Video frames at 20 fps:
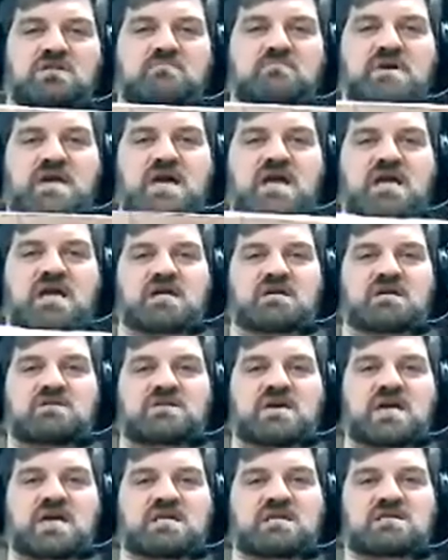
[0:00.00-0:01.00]
back
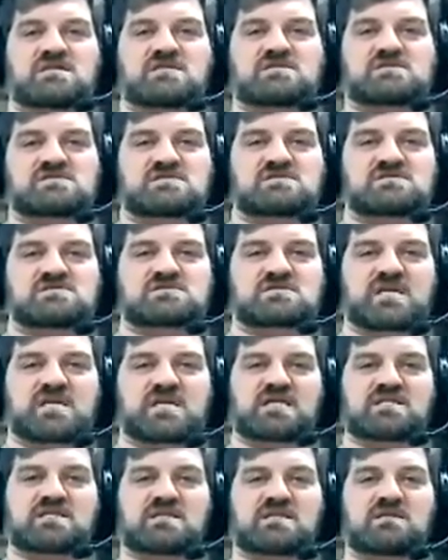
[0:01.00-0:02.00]
that is
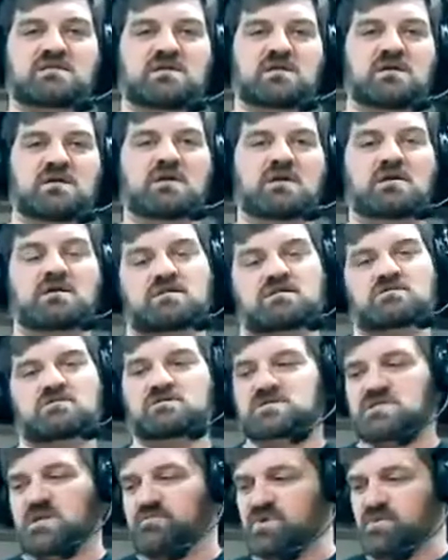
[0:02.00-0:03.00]
slanted to
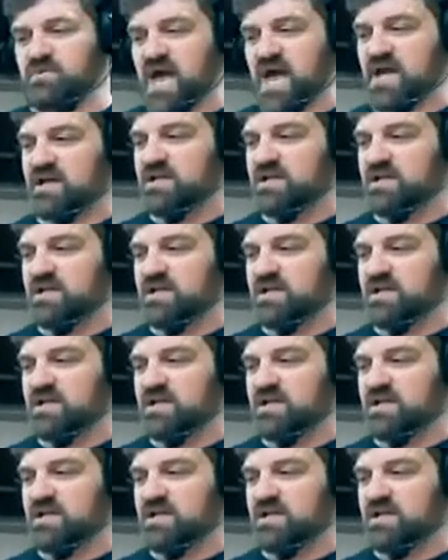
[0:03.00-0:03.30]
accept the back